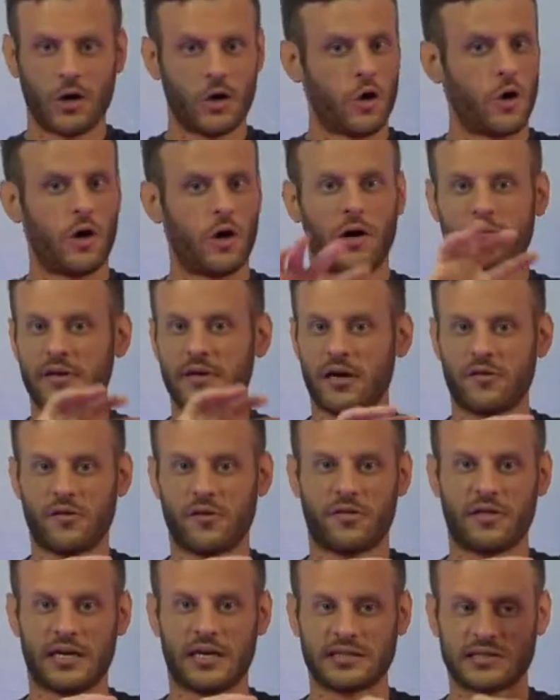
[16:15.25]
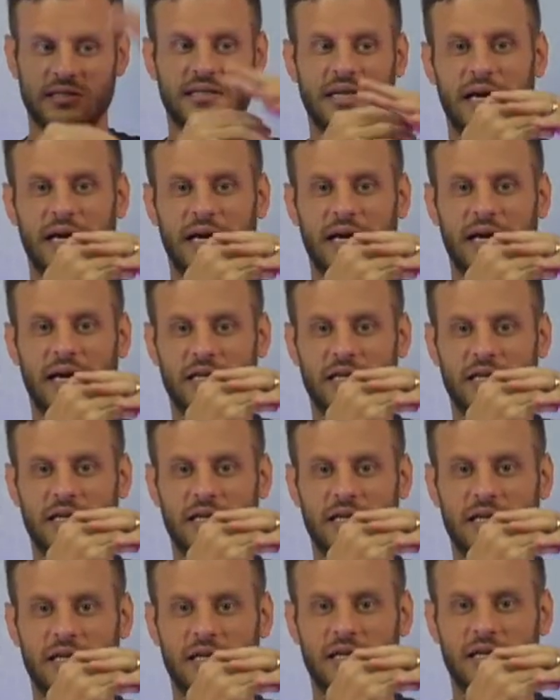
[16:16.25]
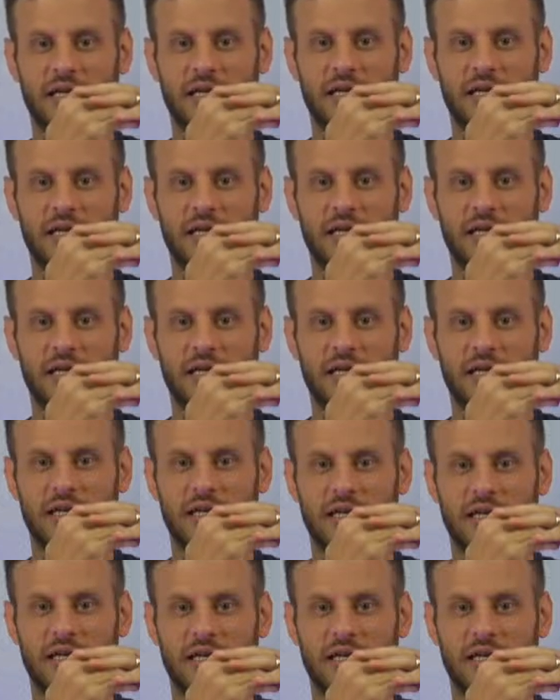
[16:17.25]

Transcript: all the other things that draw us away from God.